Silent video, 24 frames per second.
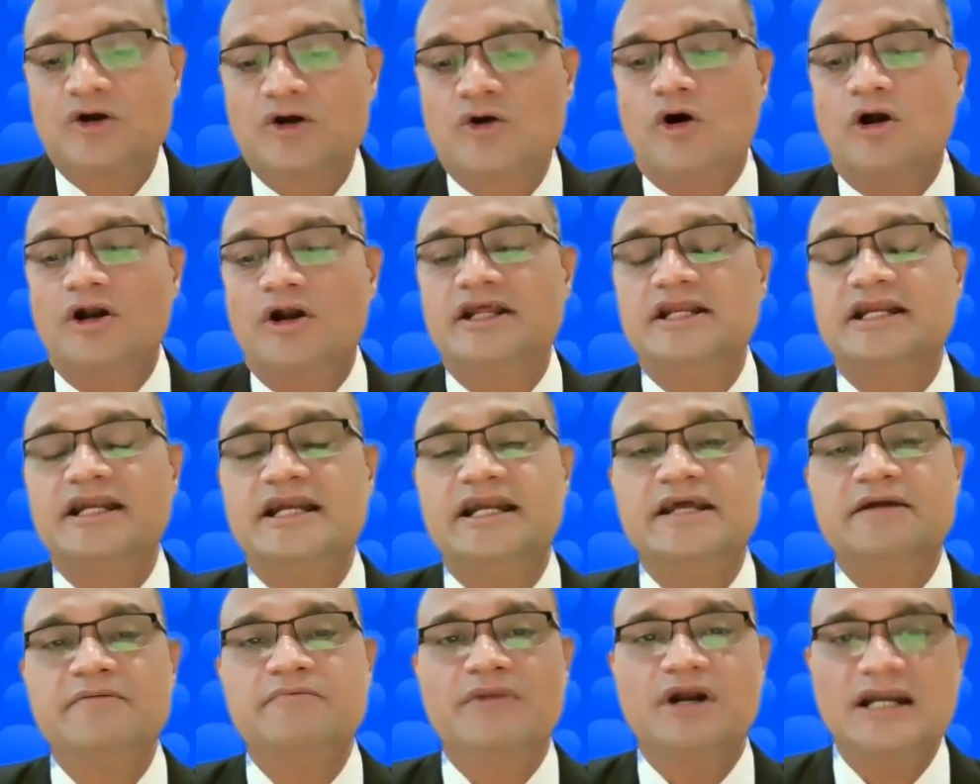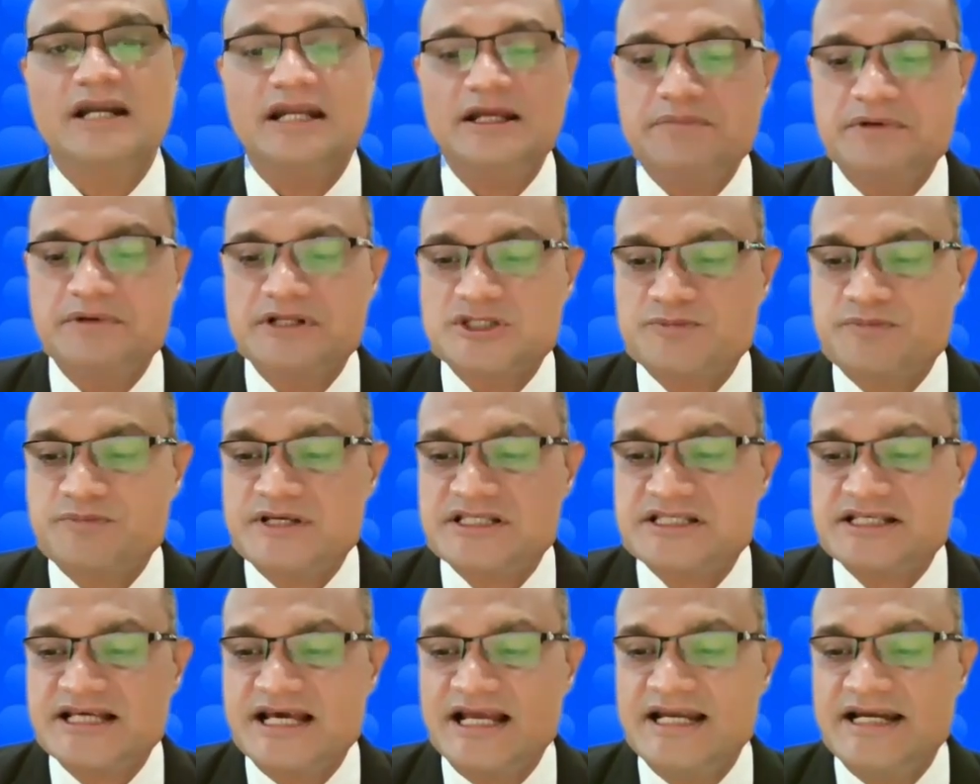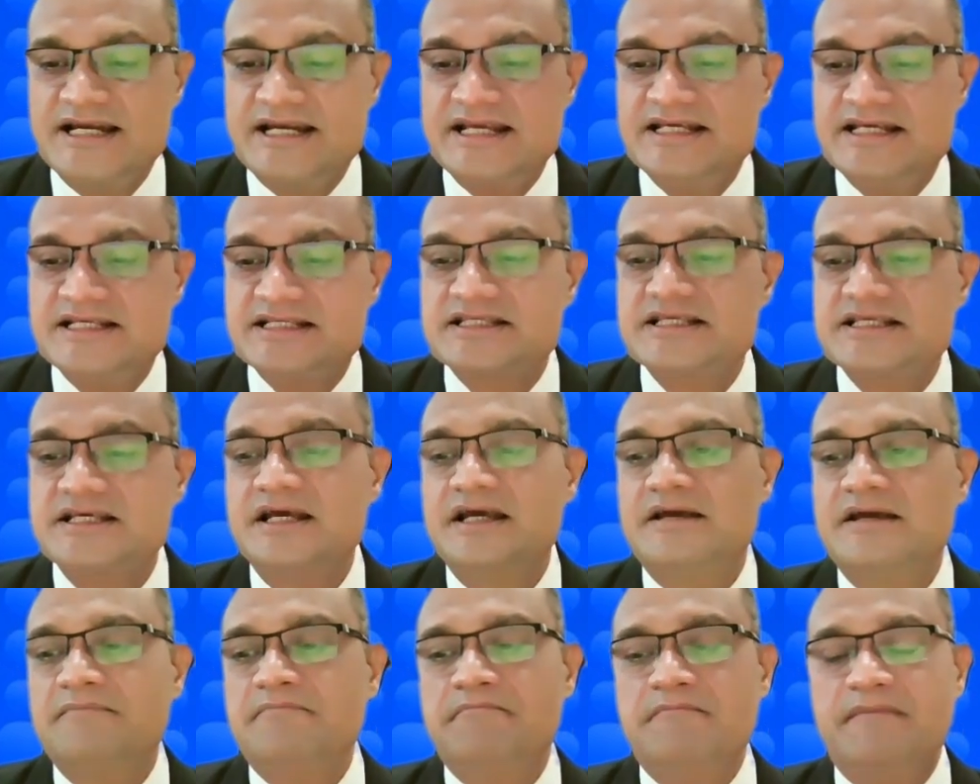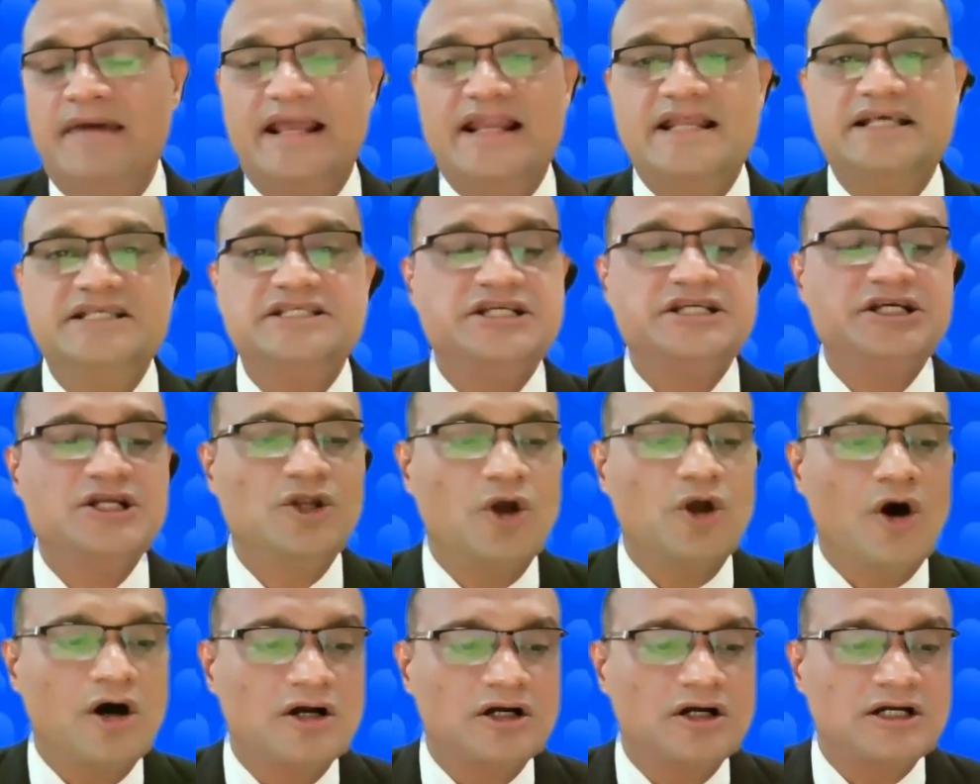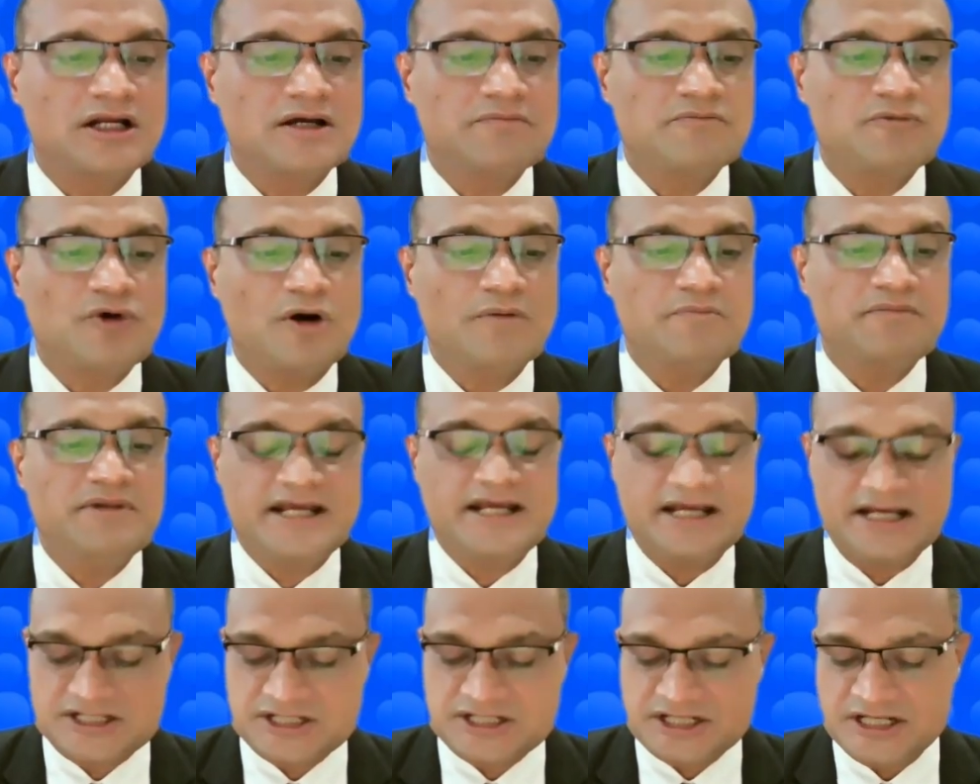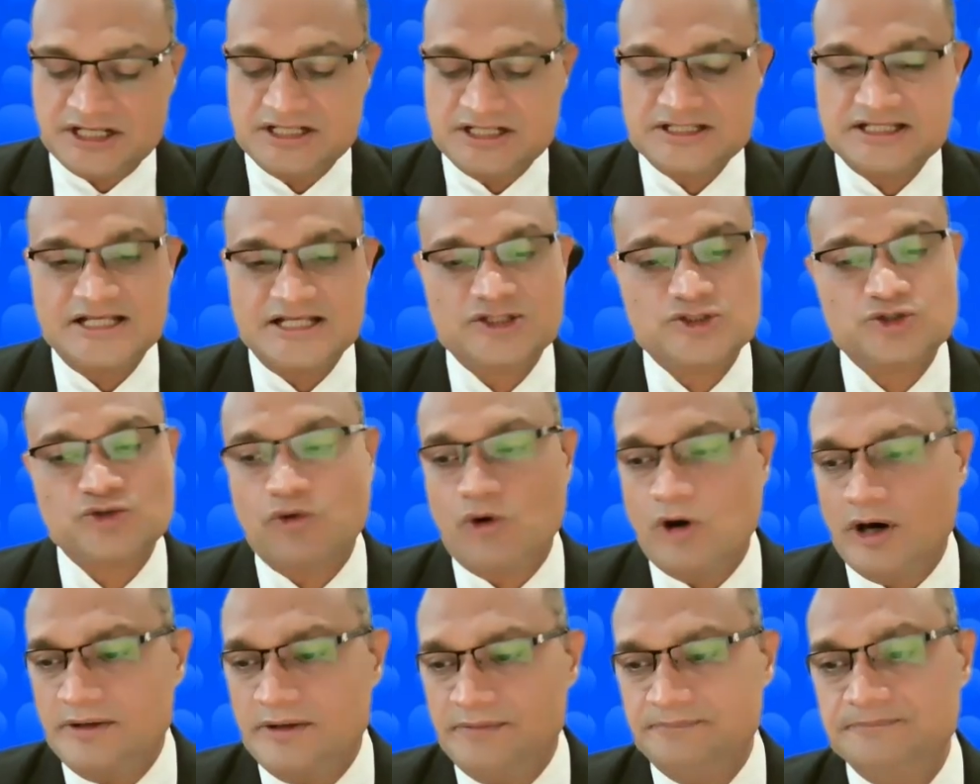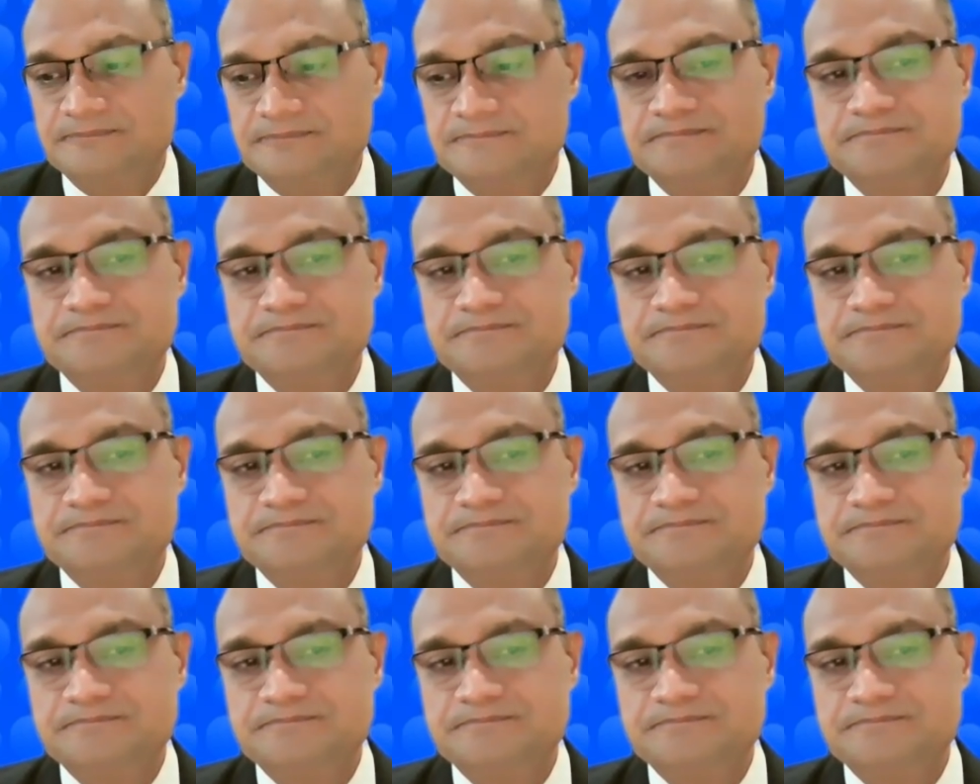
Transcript: coordinating multiple specialties, managing long-term complications, and so on.